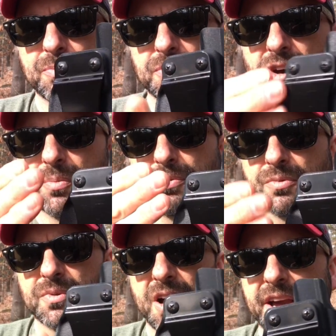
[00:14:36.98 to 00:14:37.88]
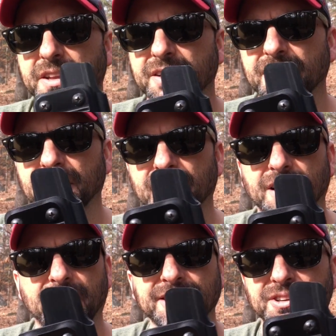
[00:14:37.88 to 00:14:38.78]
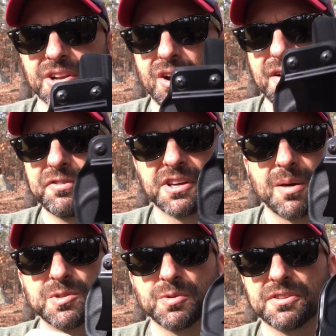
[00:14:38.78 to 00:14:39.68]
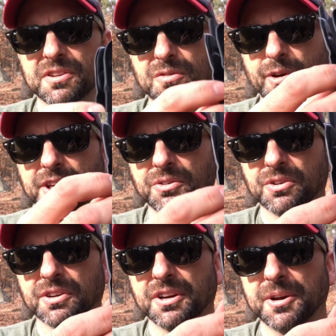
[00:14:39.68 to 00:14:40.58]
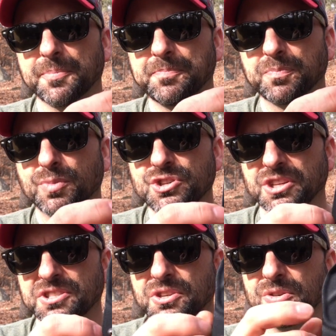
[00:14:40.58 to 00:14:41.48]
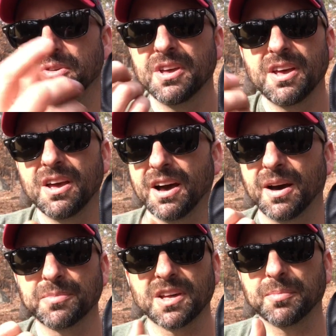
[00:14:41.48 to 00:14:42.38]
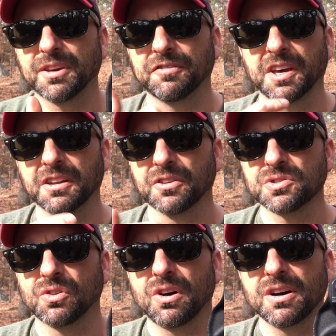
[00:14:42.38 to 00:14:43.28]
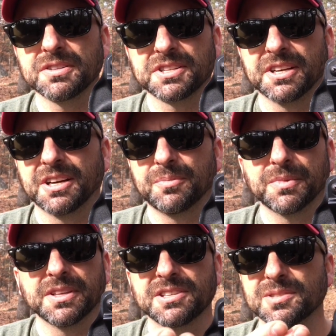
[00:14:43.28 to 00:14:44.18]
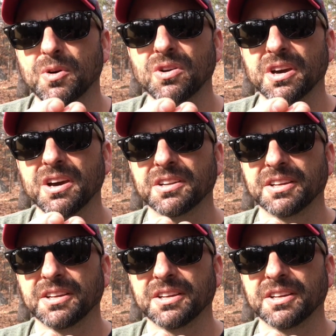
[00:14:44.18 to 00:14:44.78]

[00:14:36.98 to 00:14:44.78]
Help hide it. I took it off. It comes with regular bushings too. I'm not a big fan of those claws. It's a small gun.